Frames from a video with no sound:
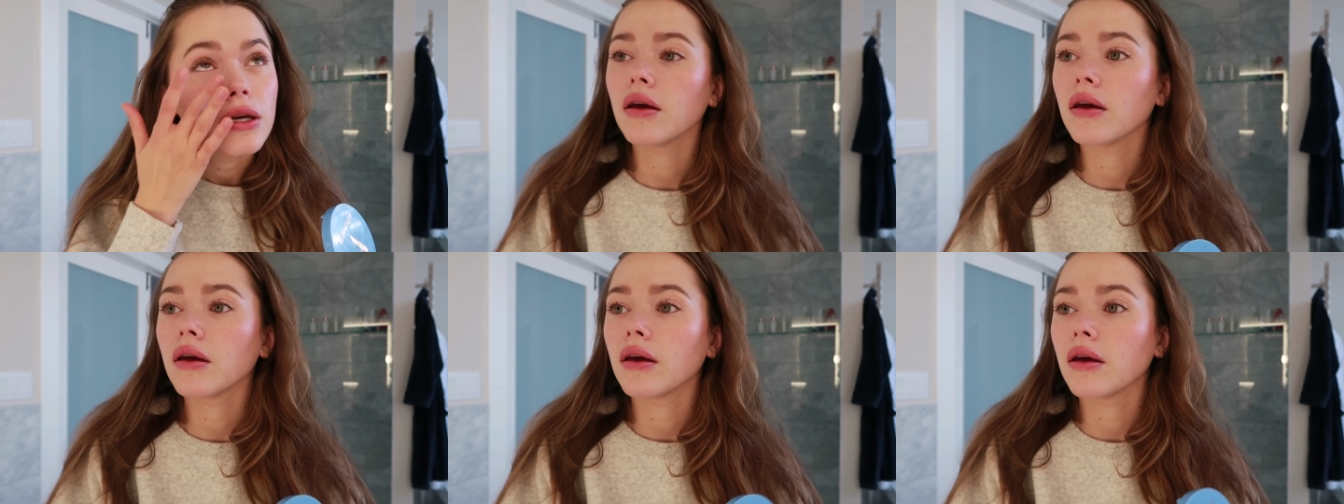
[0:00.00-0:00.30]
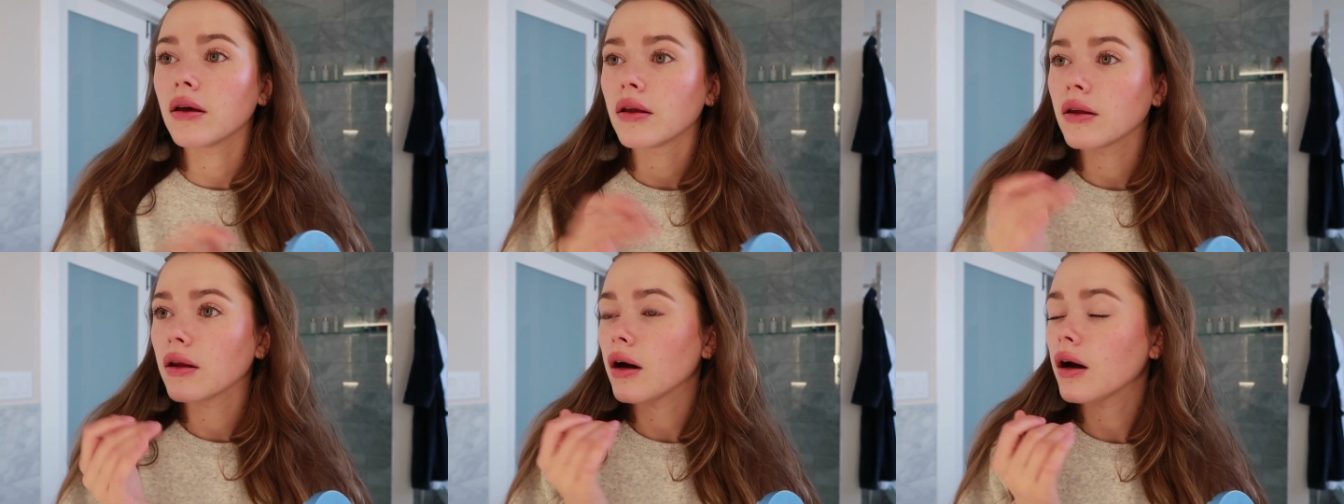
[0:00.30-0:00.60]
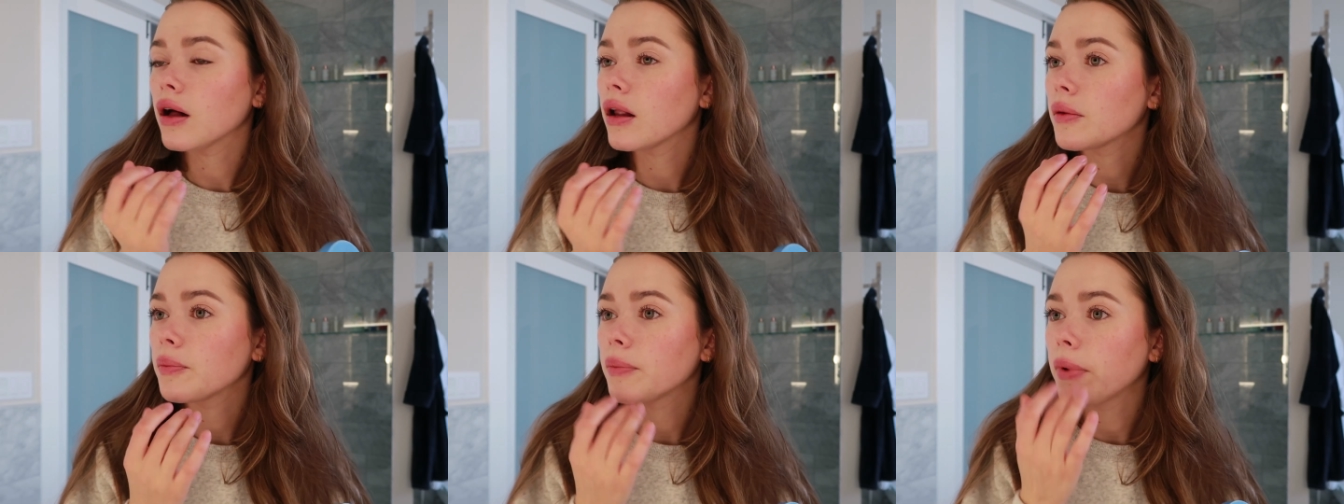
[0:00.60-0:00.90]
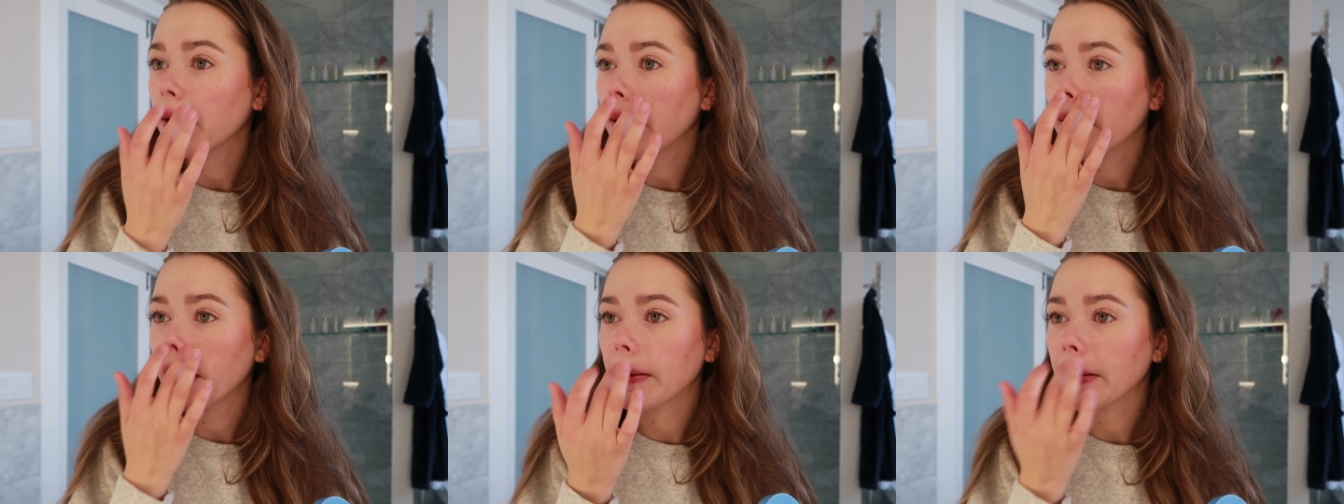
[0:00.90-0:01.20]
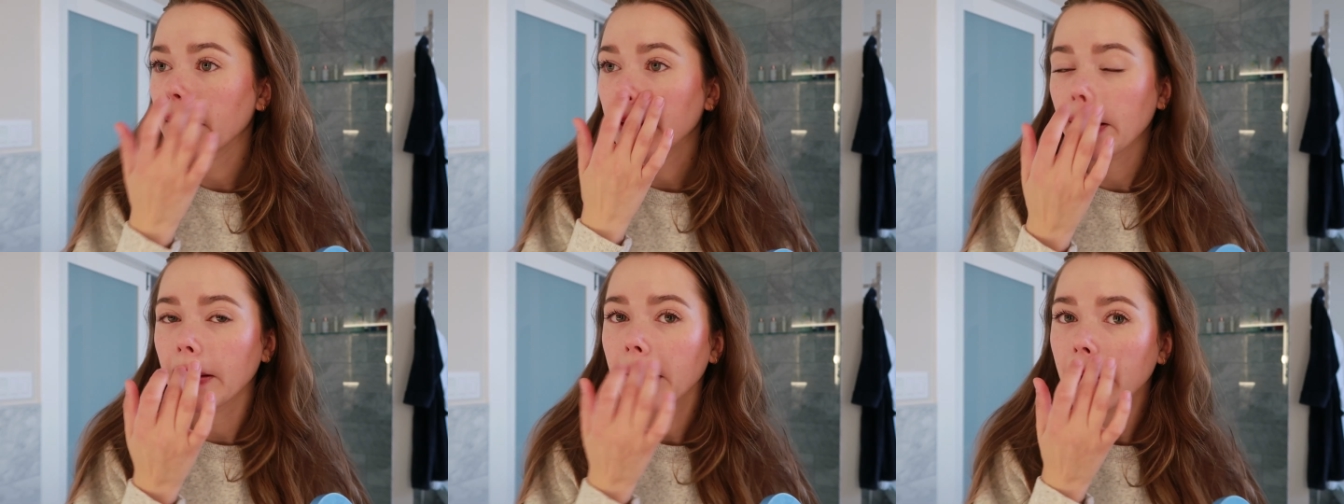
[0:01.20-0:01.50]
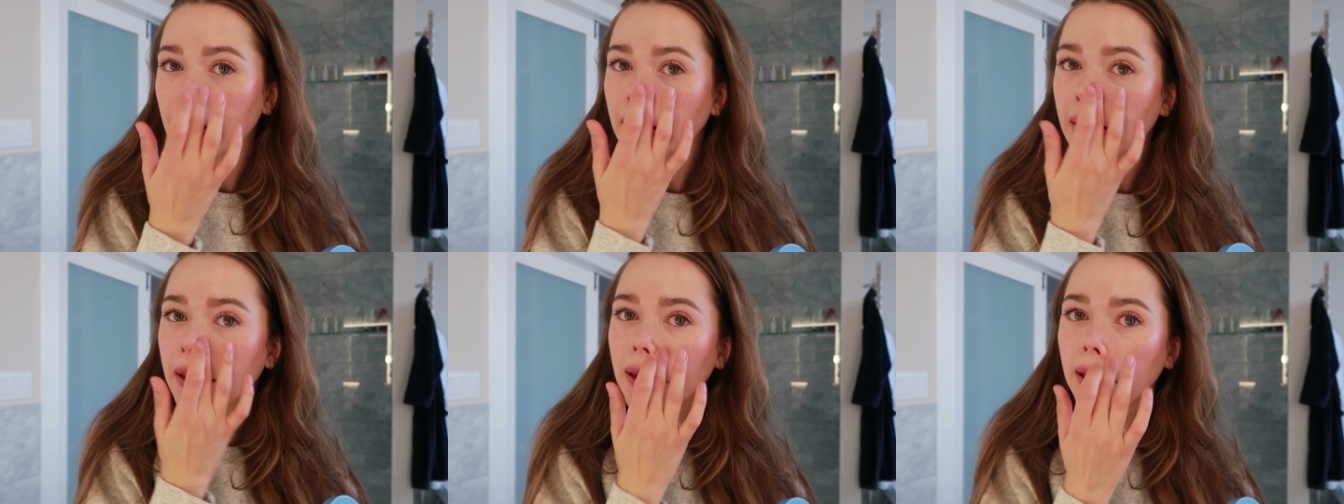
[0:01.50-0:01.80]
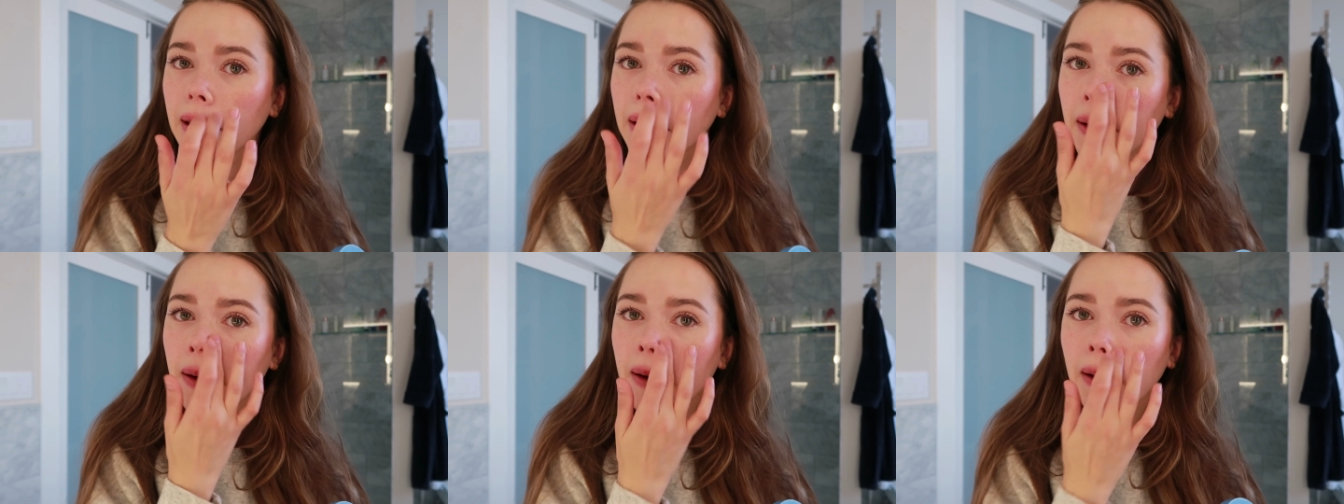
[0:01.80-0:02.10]
and I'll put it
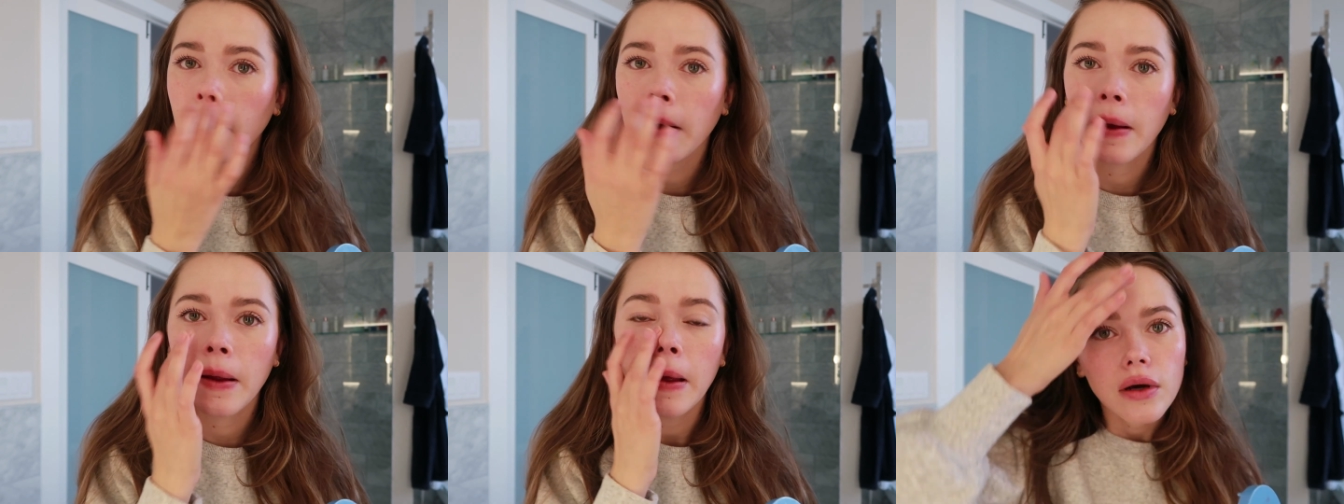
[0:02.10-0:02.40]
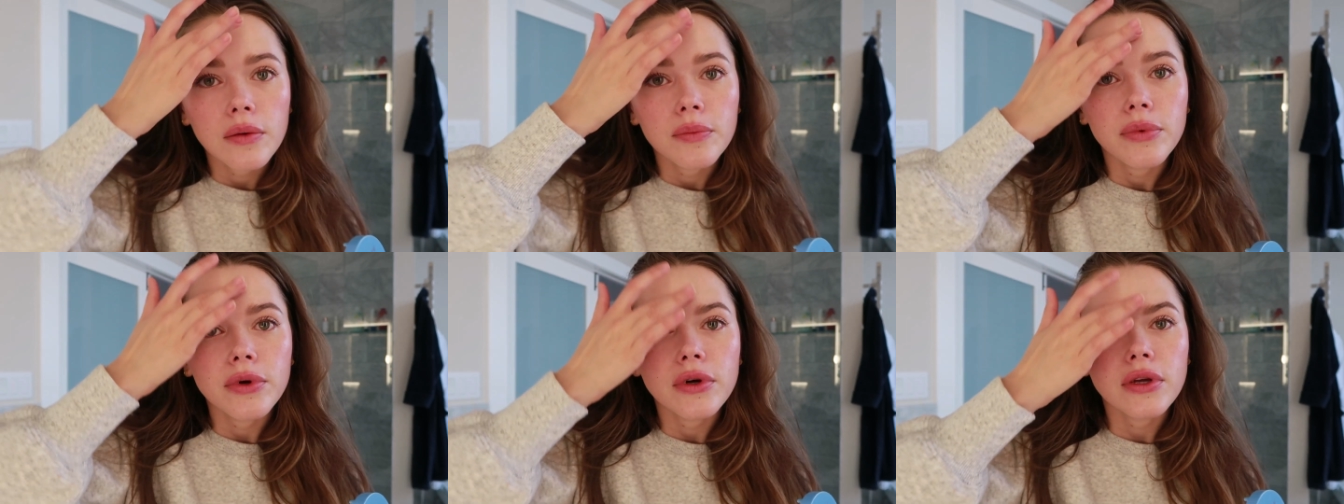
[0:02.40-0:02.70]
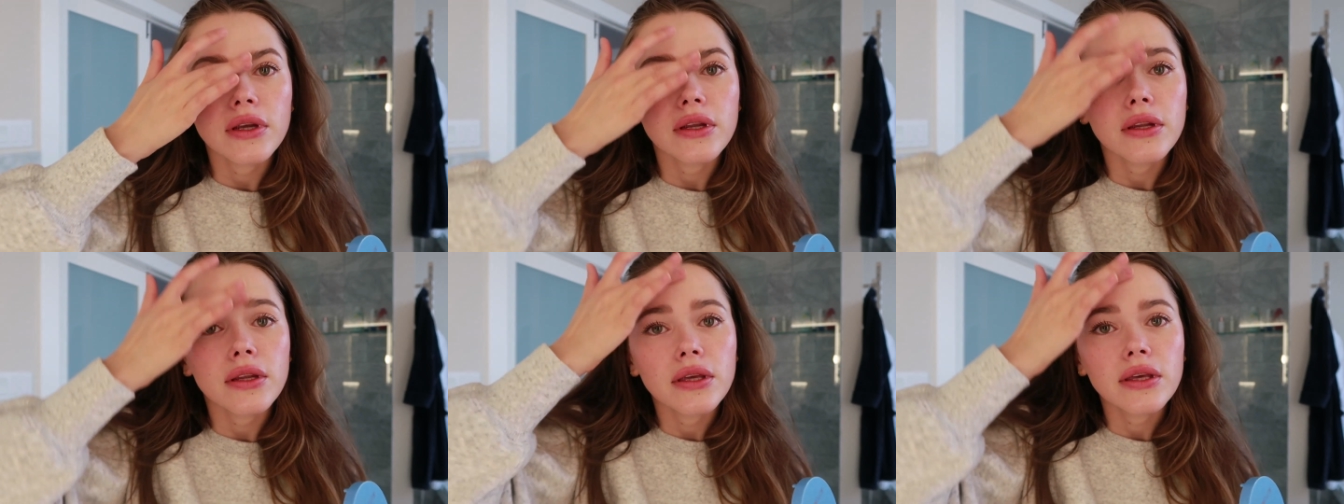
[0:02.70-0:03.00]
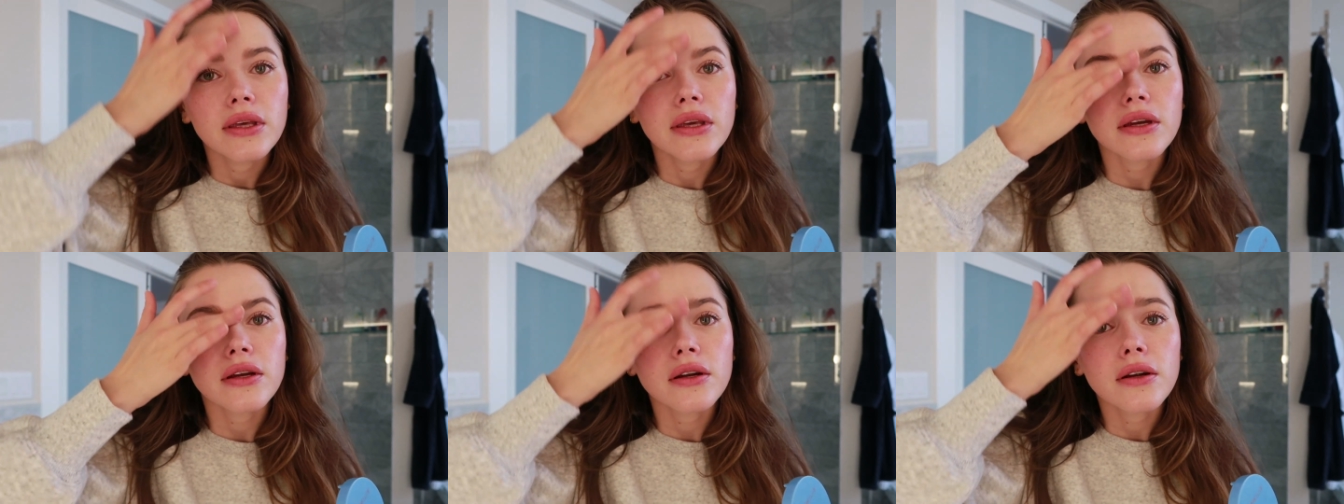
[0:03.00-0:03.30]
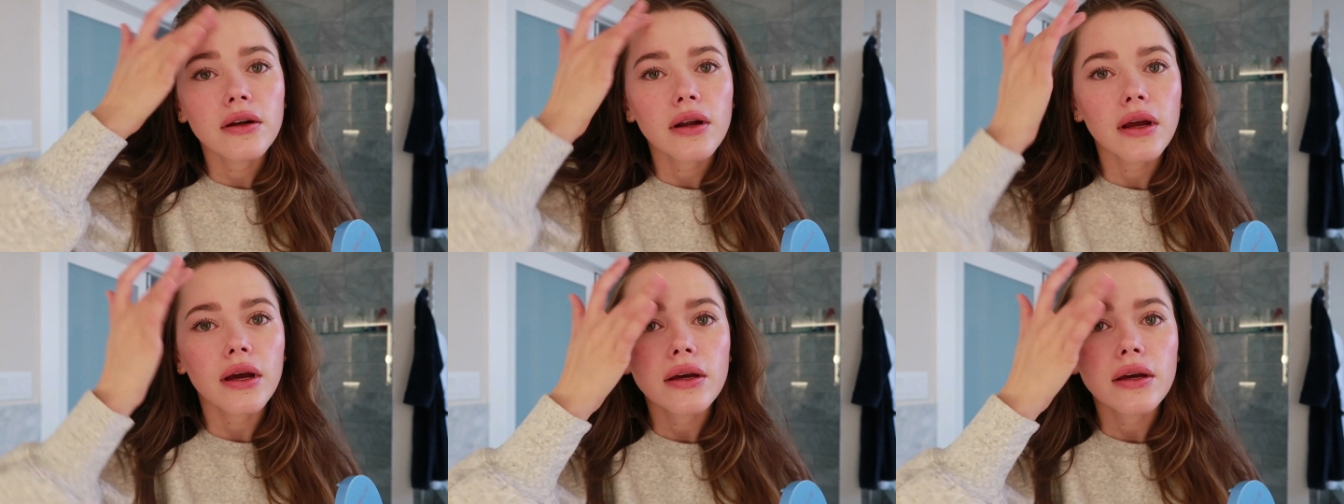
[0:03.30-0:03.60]
here